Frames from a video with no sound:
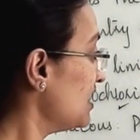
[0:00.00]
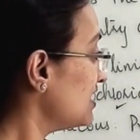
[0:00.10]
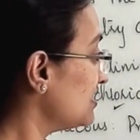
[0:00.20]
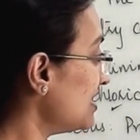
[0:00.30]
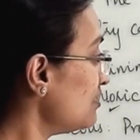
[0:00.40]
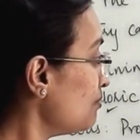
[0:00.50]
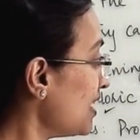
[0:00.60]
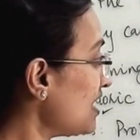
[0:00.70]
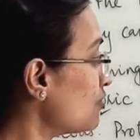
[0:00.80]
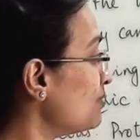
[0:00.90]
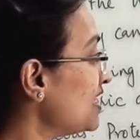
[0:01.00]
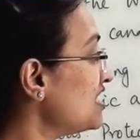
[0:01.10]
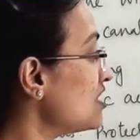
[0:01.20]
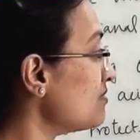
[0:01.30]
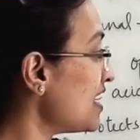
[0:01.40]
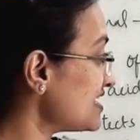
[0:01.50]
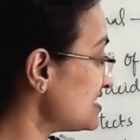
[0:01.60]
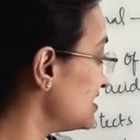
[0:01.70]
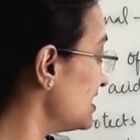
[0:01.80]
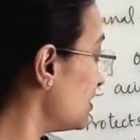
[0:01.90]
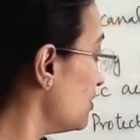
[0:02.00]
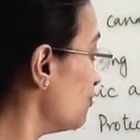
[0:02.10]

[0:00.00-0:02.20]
Then make medium acidic